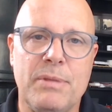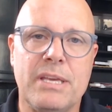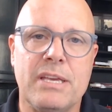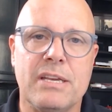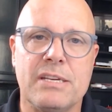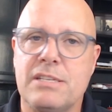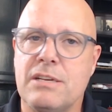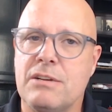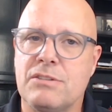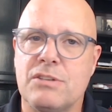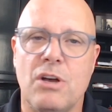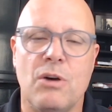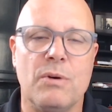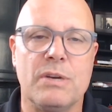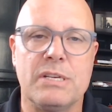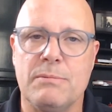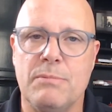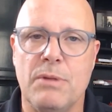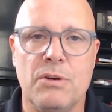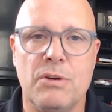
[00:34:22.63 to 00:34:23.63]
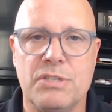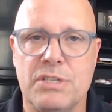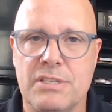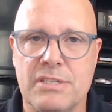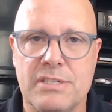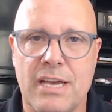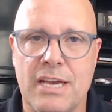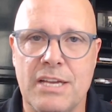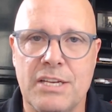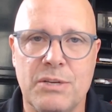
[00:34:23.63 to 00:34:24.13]
because there's always
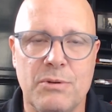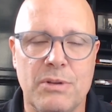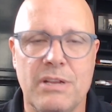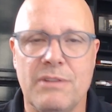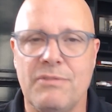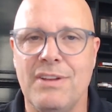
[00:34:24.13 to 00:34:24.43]
emotions tied to it.